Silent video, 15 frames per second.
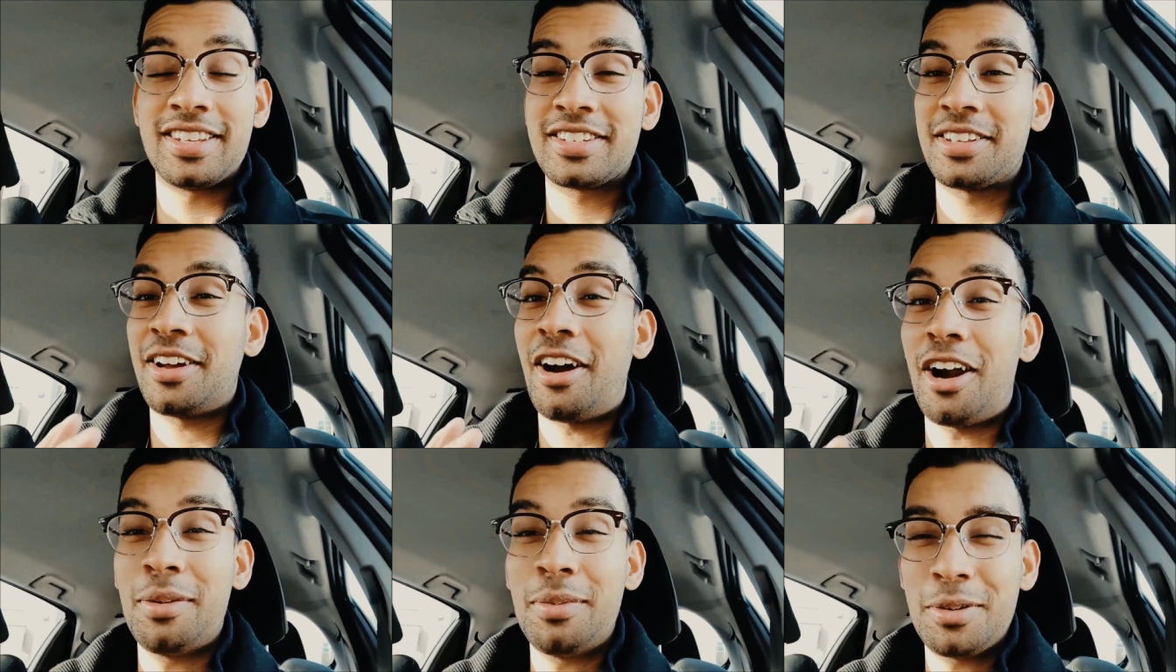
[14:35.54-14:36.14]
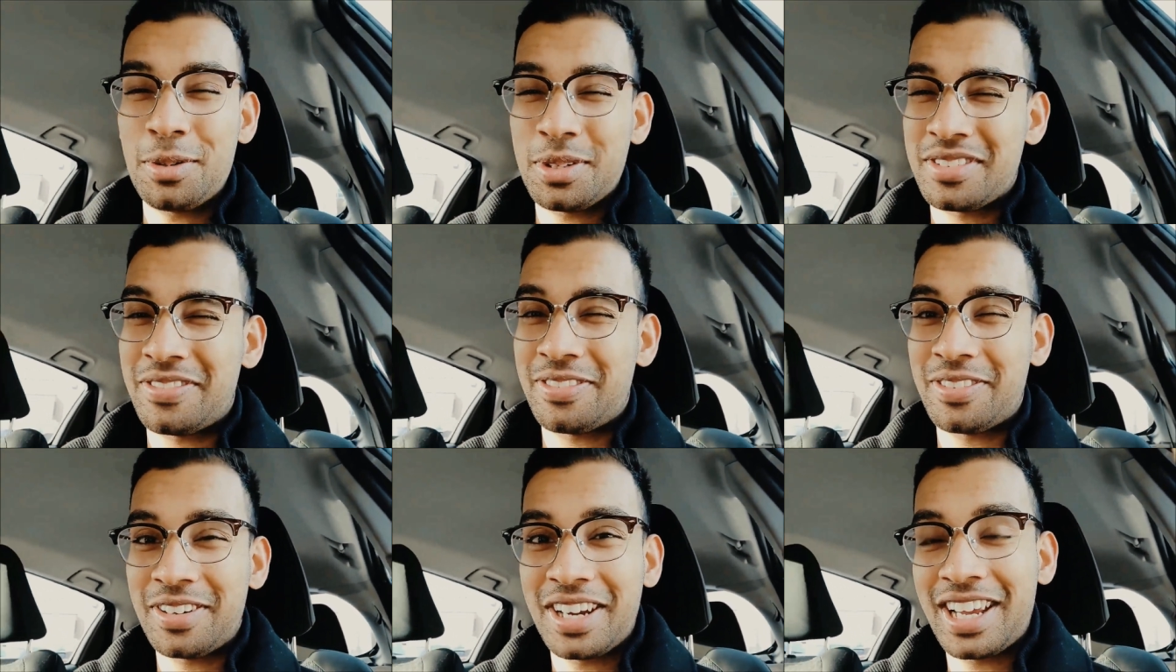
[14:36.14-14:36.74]
right, so the harbor was
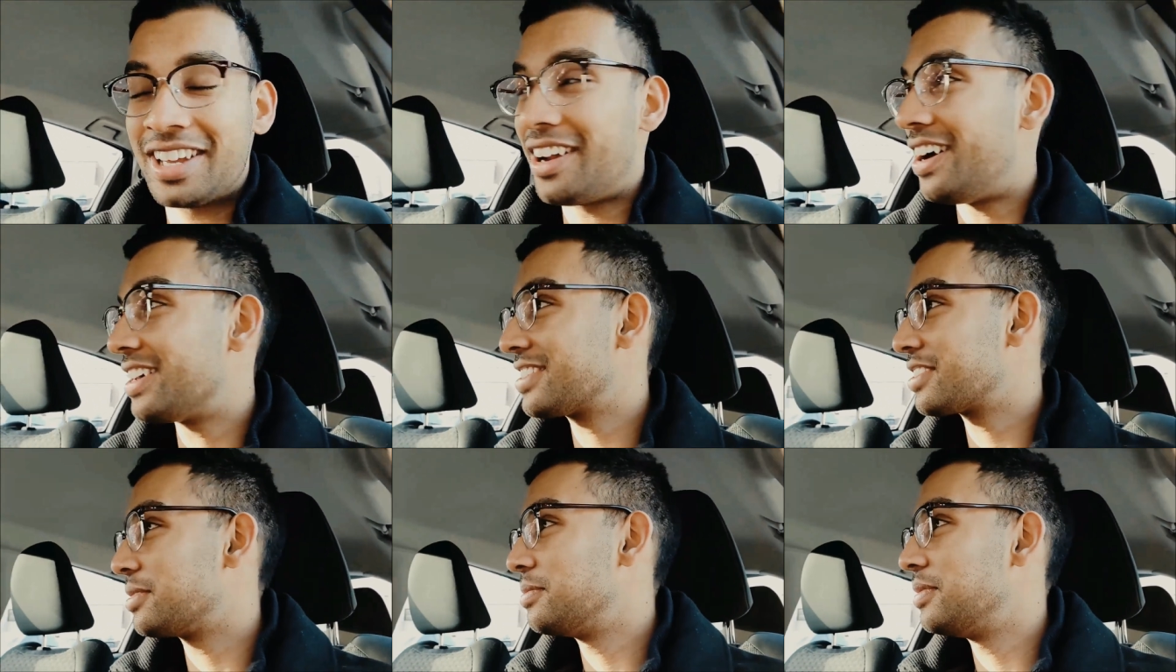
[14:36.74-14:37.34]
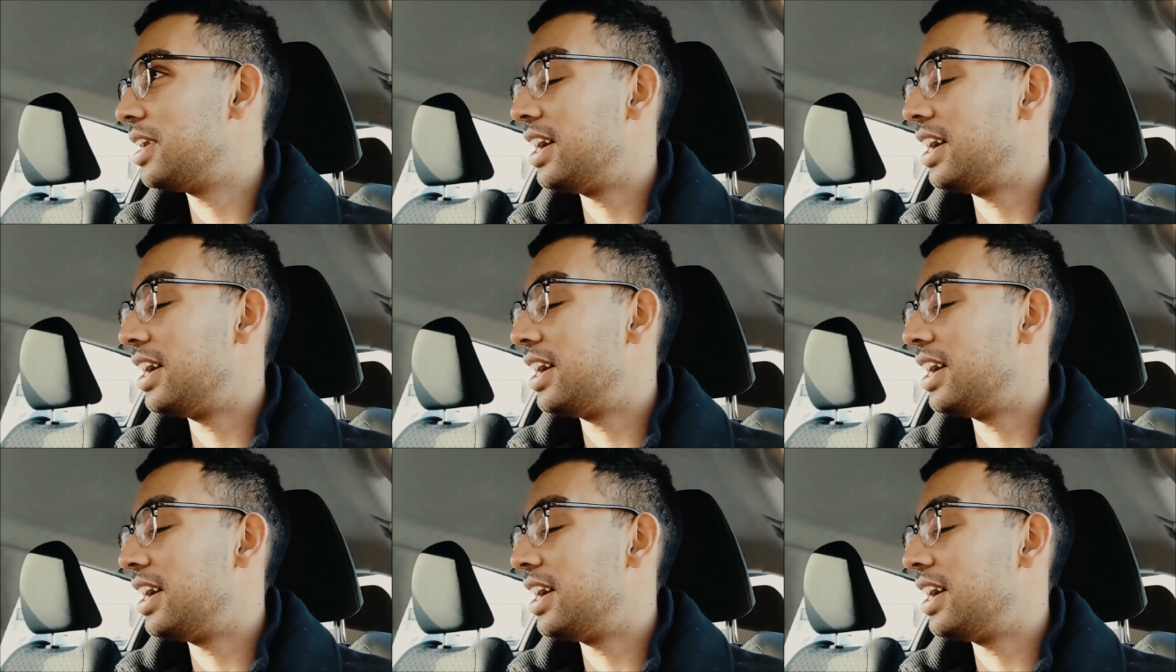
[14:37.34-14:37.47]
freaking awesome.